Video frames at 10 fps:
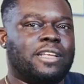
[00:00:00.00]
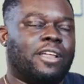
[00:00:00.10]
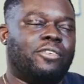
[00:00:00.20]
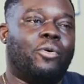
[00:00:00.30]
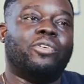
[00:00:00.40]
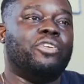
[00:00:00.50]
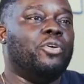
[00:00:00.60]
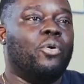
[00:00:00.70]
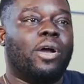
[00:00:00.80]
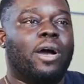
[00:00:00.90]
to
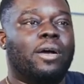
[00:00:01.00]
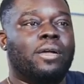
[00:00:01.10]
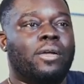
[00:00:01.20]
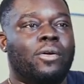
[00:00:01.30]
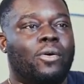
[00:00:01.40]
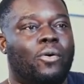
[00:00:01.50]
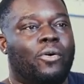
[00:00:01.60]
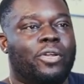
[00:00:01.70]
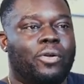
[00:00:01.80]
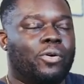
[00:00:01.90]
yoga
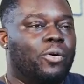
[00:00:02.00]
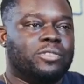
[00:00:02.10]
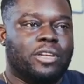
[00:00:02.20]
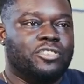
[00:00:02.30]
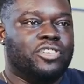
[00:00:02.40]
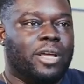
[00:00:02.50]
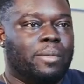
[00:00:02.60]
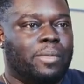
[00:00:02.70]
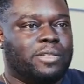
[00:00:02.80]
or, you know, going to the gym.